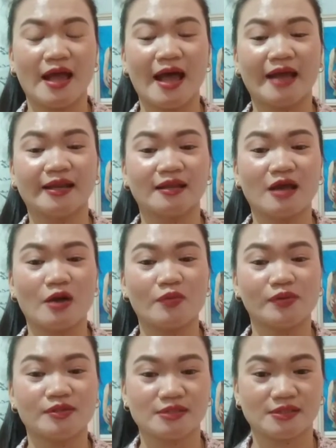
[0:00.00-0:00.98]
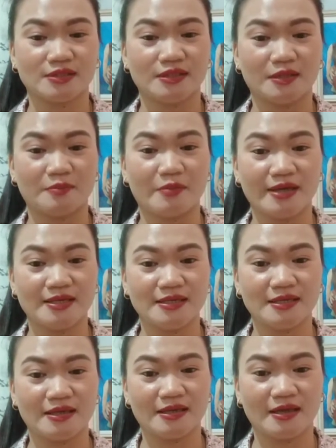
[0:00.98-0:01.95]
an allowance that
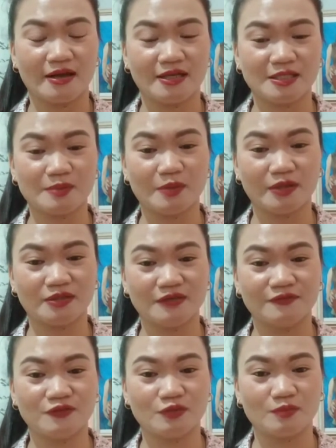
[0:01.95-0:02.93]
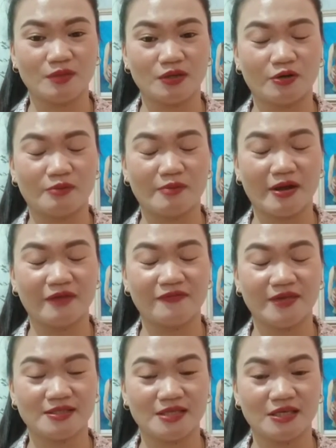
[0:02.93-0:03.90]
my husband give to me or my
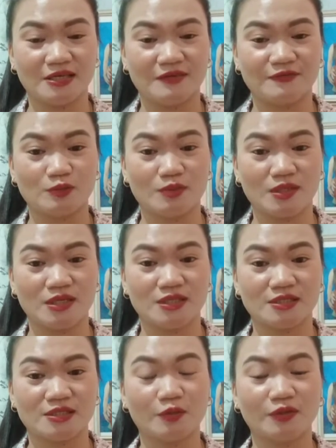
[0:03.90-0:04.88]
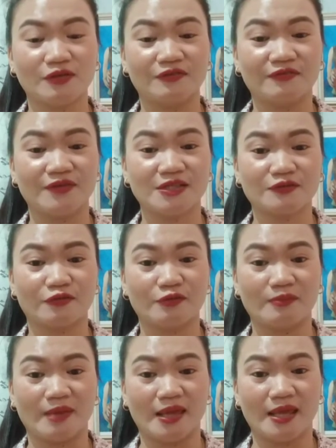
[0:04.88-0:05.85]
fiance give to me is only fits for
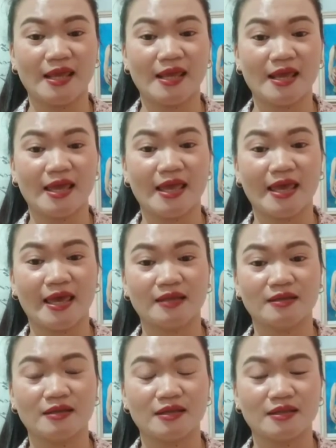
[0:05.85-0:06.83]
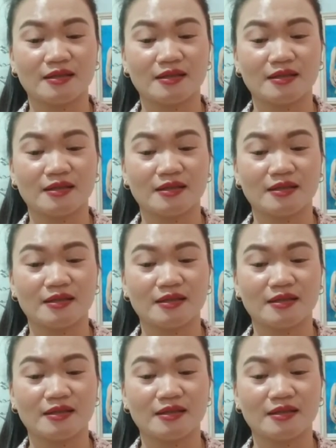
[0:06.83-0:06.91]
me and